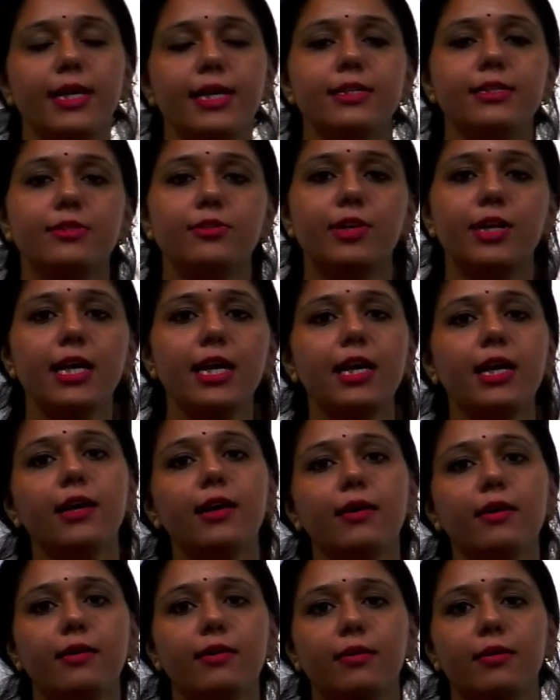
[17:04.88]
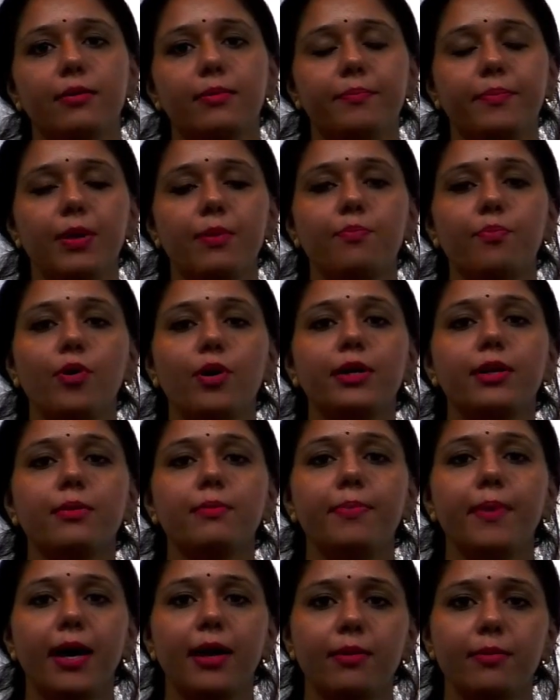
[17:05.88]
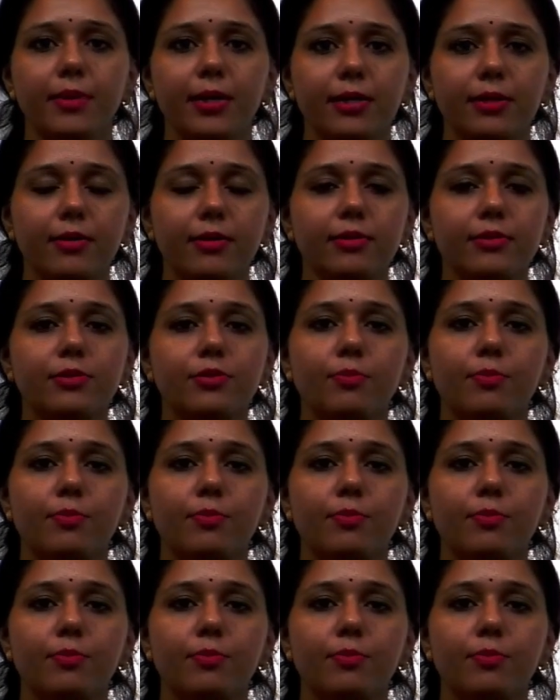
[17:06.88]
these three important parameters: